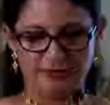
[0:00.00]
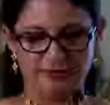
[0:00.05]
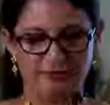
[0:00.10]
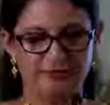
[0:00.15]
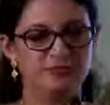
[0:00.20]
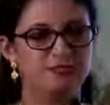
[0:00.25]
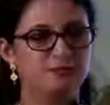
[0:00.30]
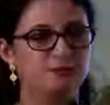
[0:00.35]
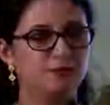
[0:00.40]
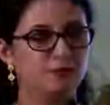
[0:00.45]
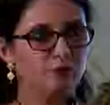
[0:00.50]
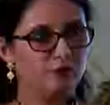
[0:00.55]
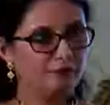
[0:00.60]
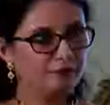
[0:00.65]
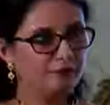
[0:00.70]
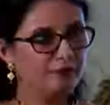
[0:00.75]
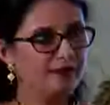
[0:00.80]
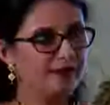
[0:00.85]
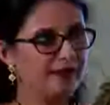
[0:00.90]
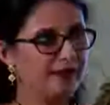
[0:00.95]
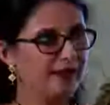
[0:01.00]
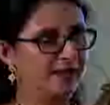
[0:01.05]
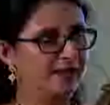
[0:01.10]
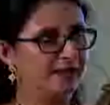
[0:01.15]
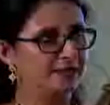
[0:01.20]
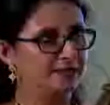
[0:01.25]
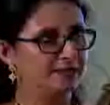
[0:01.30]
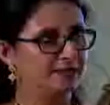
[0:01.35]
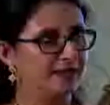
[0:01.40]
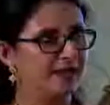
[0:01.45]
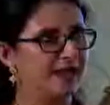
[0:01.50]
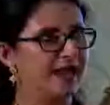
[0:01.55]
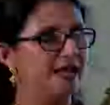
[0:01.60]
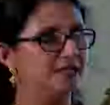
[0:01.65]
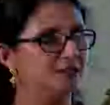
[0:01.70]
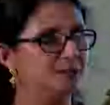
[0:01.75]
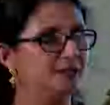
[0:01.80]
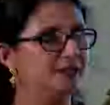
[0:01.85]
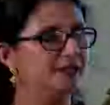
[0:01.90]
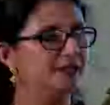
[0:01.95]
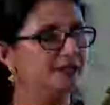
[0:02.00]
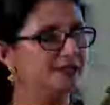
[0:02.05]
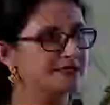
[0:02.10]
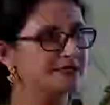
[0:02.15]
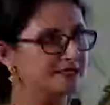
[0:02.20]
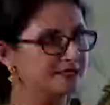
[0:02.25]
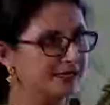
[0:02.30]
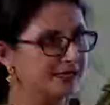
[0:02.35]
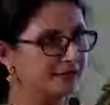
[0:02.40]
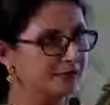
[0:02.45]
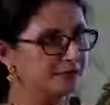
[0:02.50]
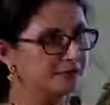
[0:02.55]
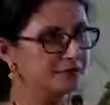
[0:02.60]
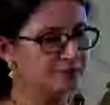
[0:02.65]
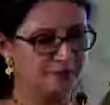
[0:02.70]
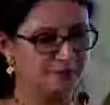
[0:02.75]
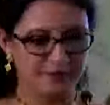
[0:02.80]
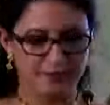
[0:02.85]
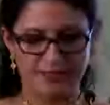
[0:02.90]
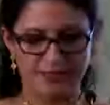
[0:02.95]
This beautiful night has been conceived